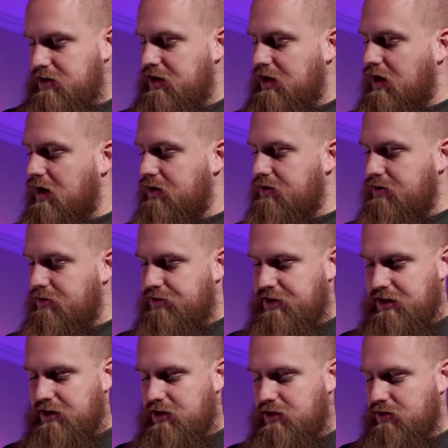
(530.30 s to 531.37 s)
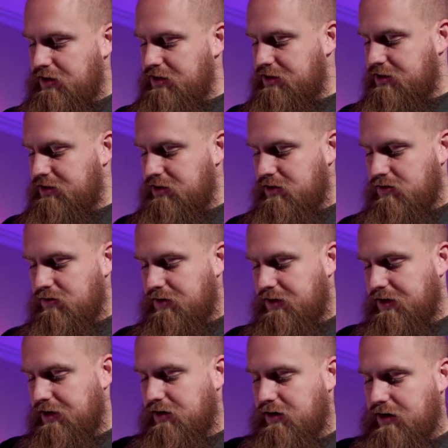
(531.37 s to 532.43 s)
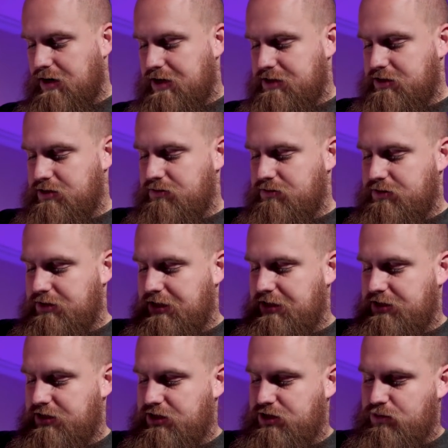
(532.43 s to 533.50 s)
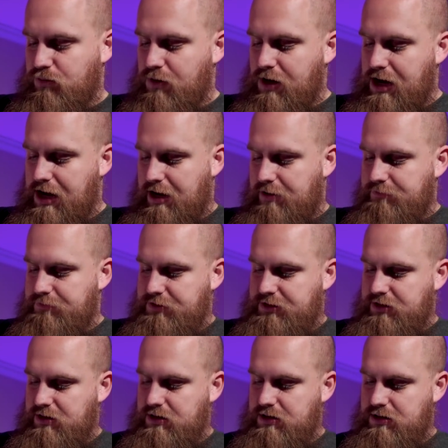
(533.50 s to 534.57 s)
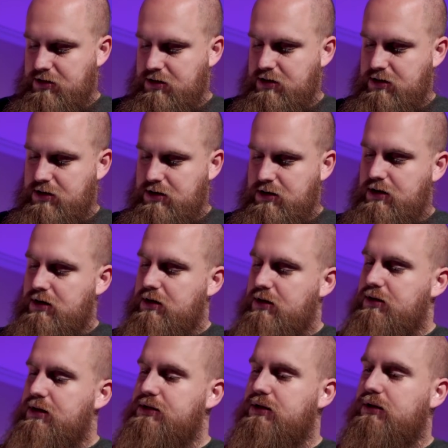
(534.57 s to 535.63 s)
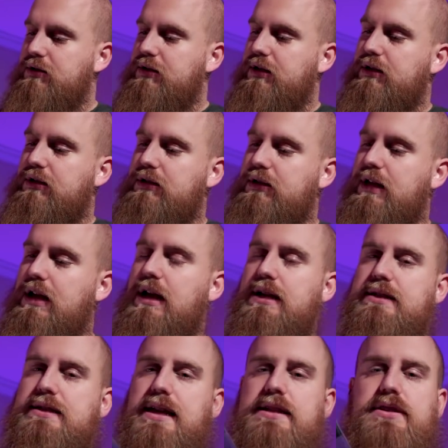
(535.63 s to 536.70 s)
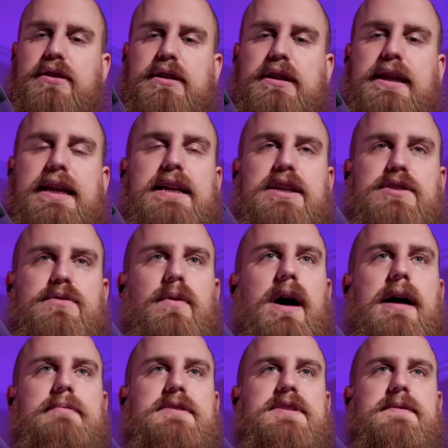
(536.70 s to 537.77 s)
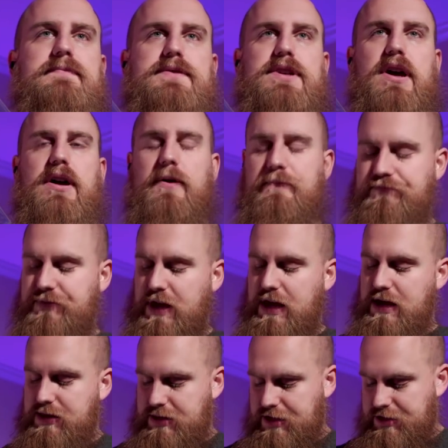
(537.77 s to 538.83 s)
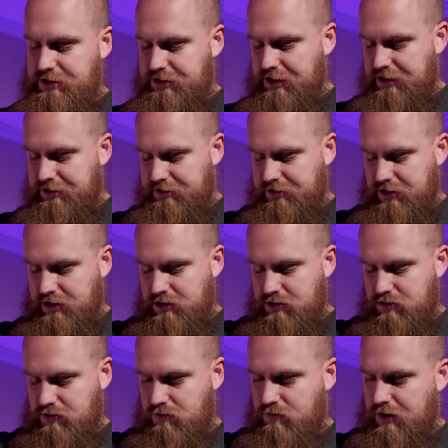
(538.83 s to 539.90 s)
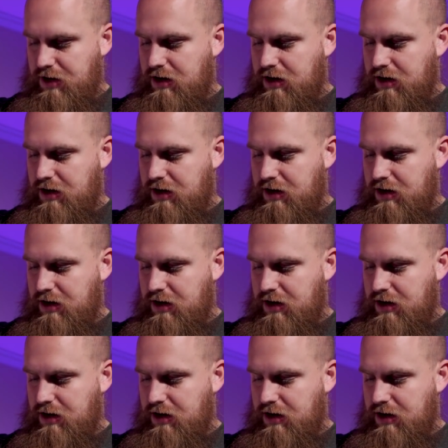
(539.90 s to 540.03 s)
other thing that you can do here is use these swabs. These are little sensor cleaning swabs. So these things, you